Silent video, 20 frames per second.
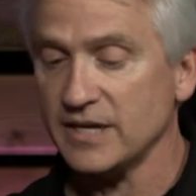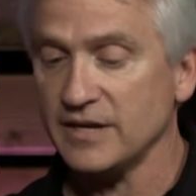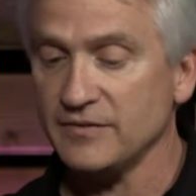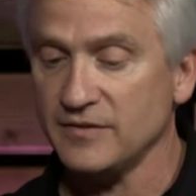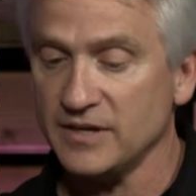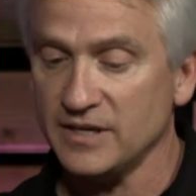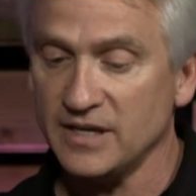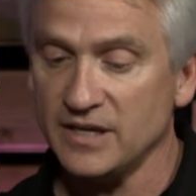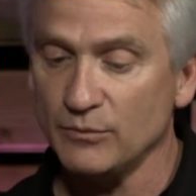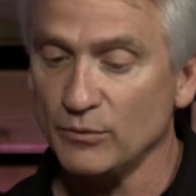I
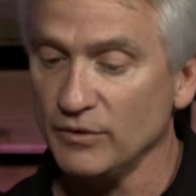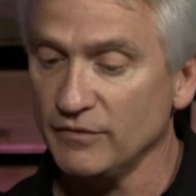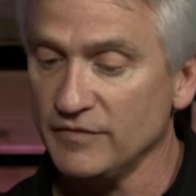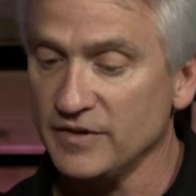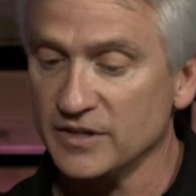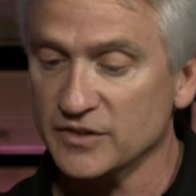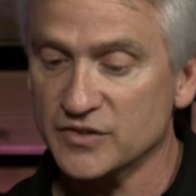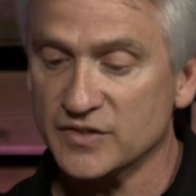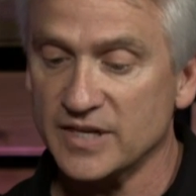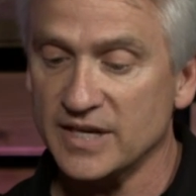think he
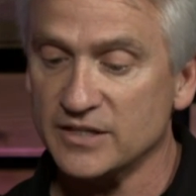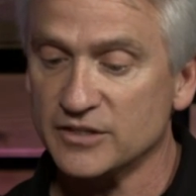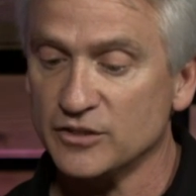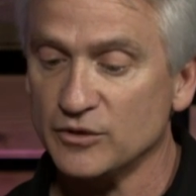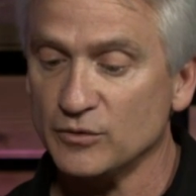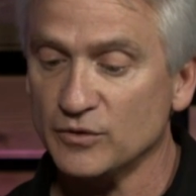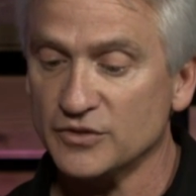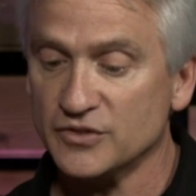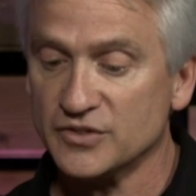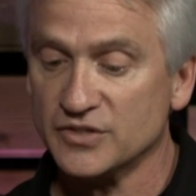reveals that
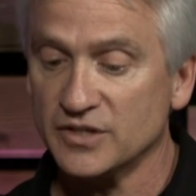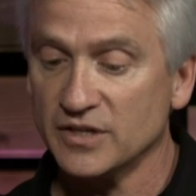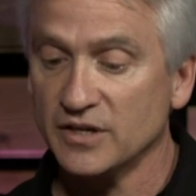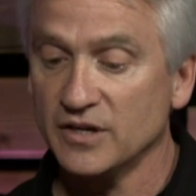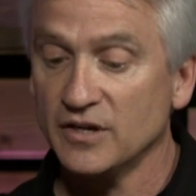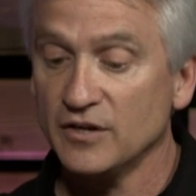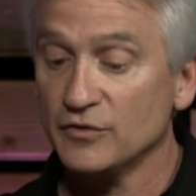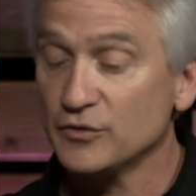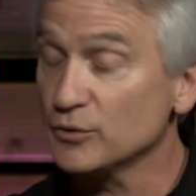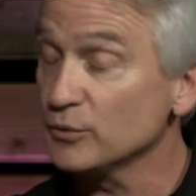to us
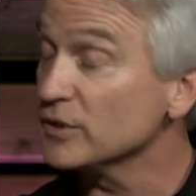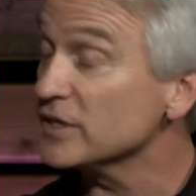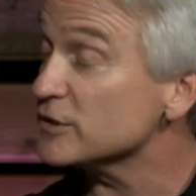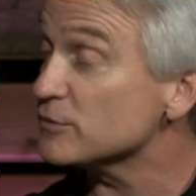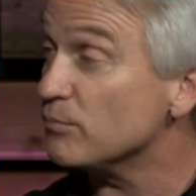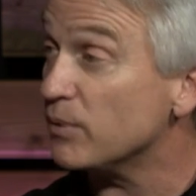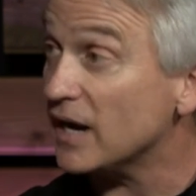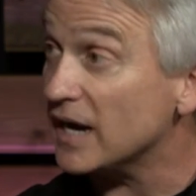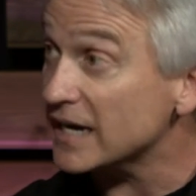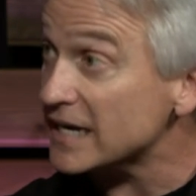through
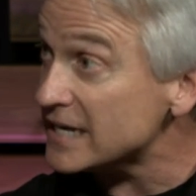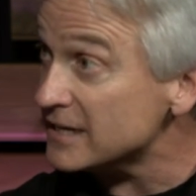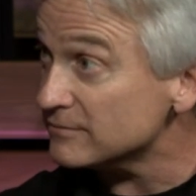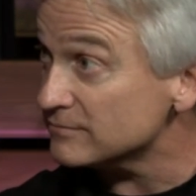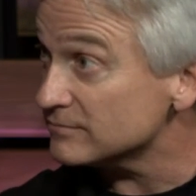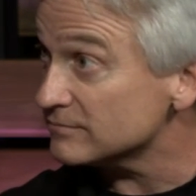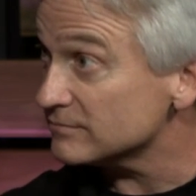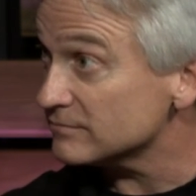his body